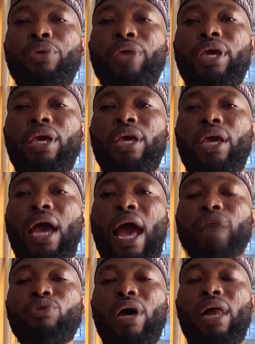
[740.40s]
We
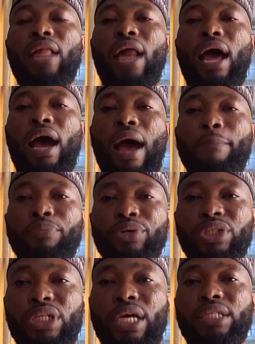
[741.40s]
as well
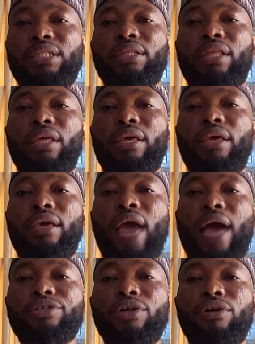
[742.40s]
appreciate
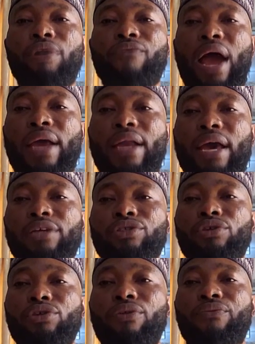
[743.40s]
the action of
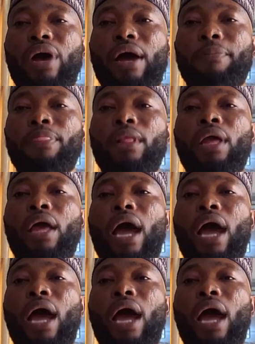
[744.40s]
INEC so far,